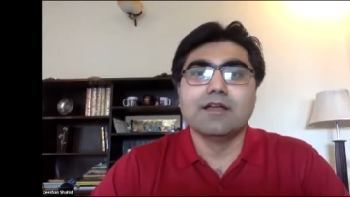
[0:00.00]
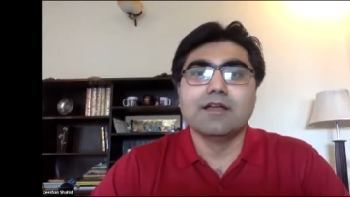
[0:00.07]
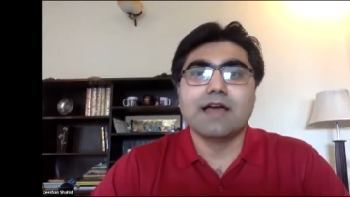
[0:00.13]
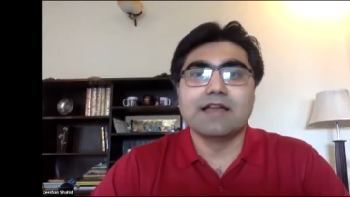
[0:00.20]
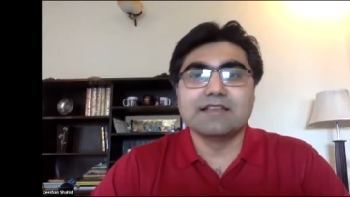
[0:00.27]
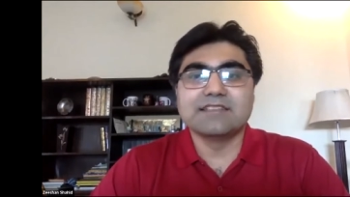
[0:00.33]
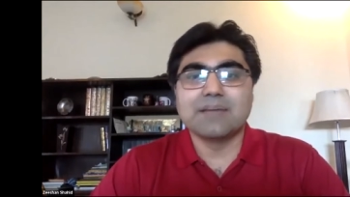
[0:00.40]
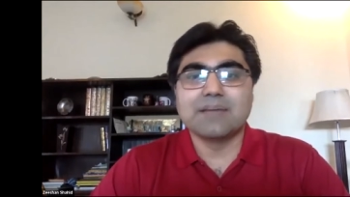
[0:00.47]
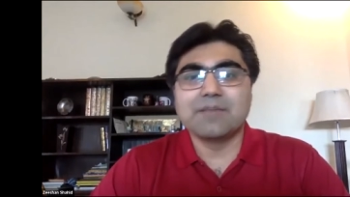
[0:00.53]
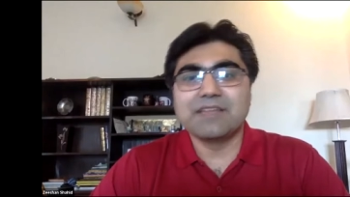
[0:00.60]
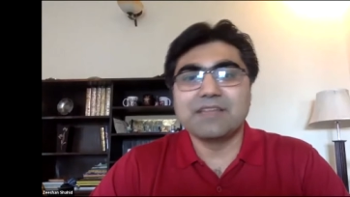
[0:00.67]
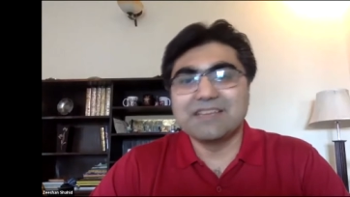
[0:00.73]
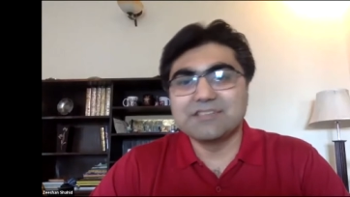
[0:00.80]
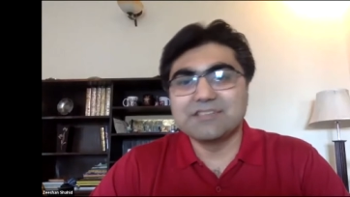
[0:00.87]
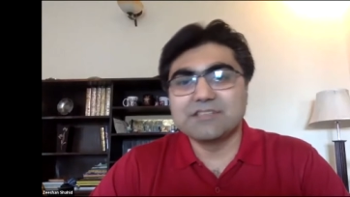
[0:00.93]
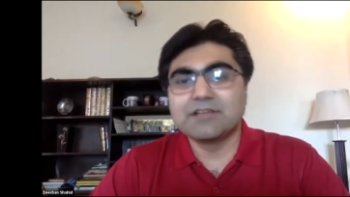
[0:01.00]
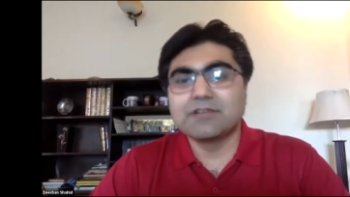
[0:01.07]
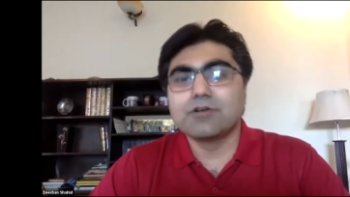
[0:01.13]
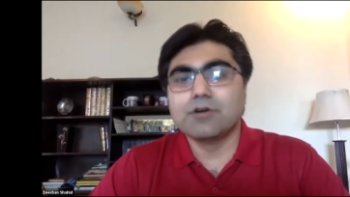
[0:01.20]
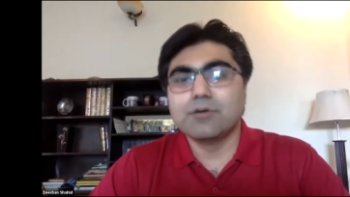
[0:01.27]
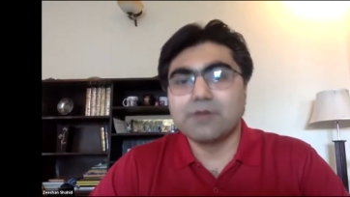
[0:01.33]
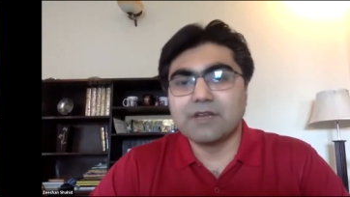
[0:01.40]
and its application in
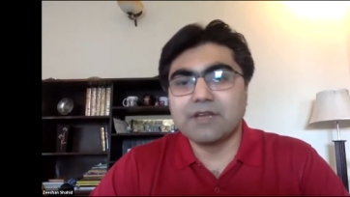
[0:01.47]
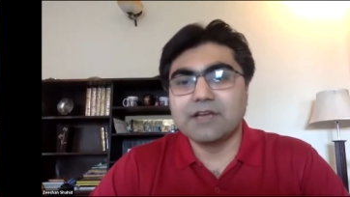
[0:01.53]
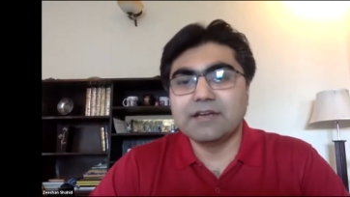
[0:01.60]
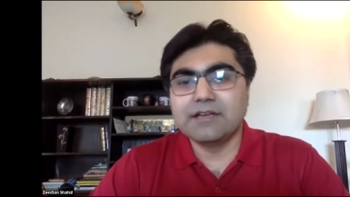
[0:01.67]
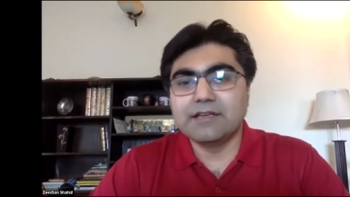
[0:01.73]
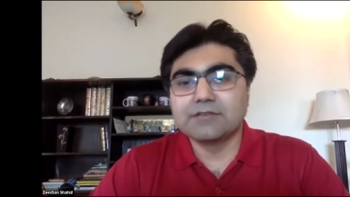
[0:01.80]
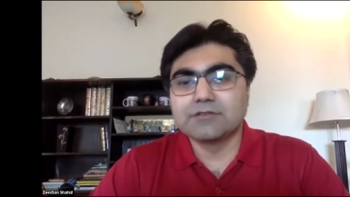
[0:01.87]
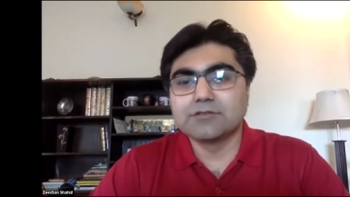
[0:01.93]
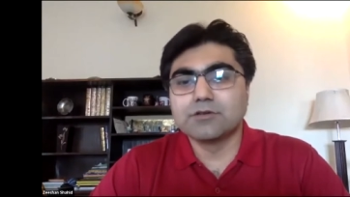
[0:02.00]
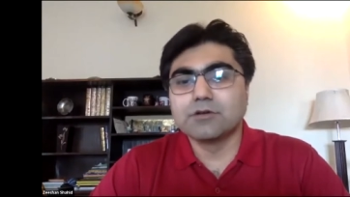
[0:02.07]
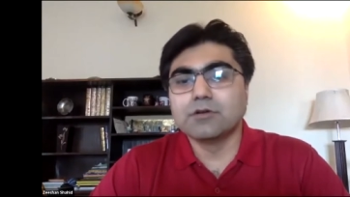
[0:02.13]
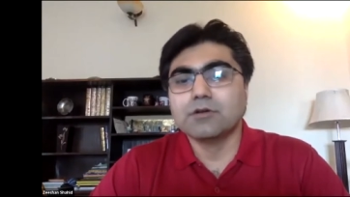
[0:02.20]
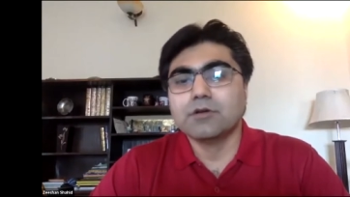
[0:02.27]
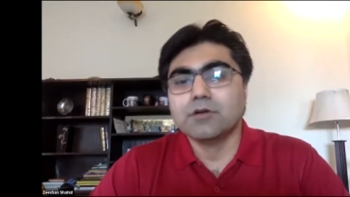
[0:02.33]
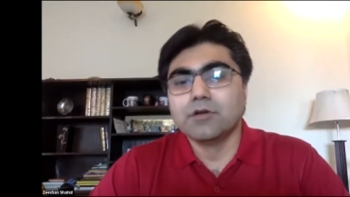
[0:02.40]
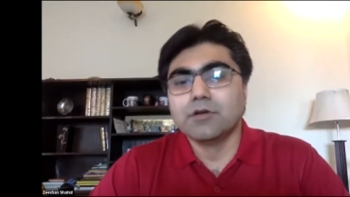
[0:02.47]
COVID-19. So